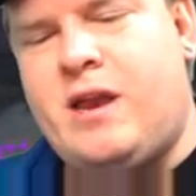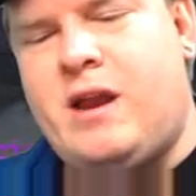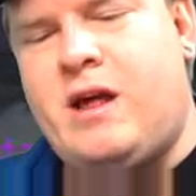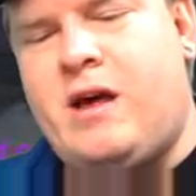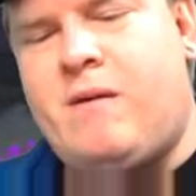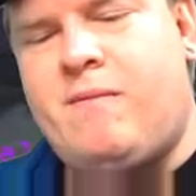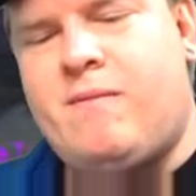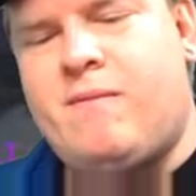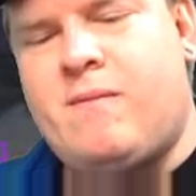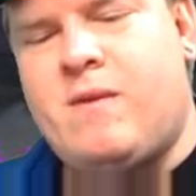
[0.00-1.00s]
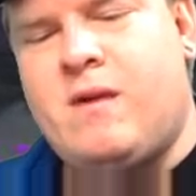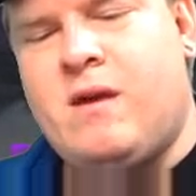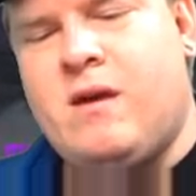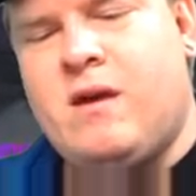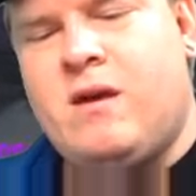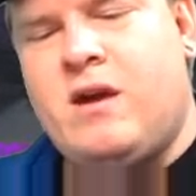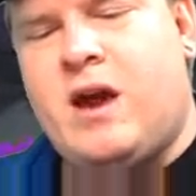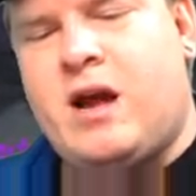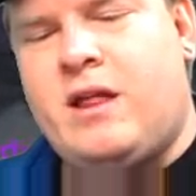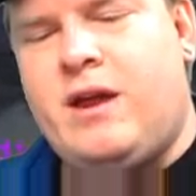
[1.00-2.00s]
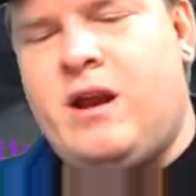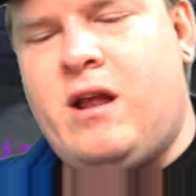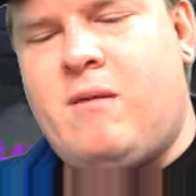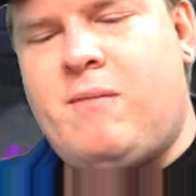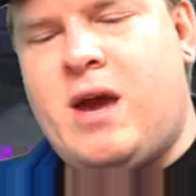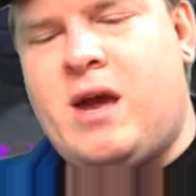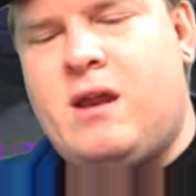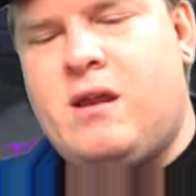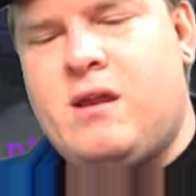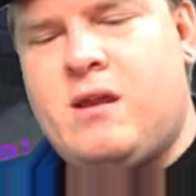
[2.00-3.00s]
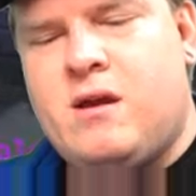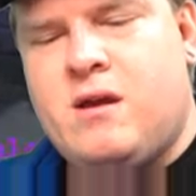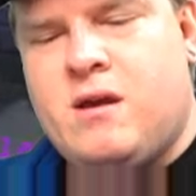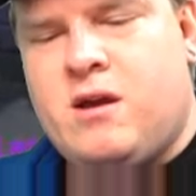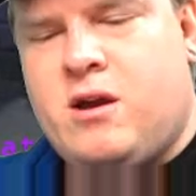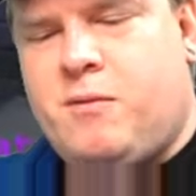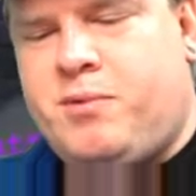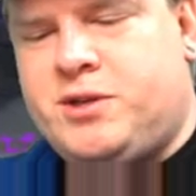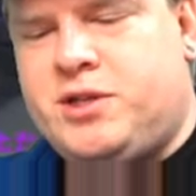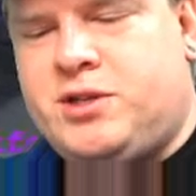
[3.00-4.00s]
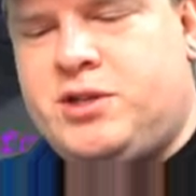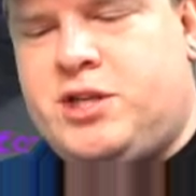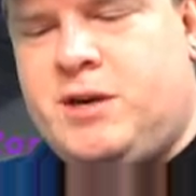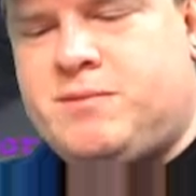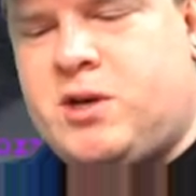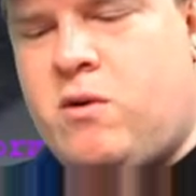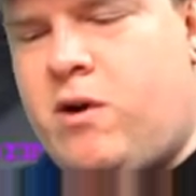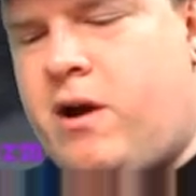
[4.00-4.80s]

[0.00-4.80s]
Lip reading: up. Yeah, clean it up, man. The precision chips going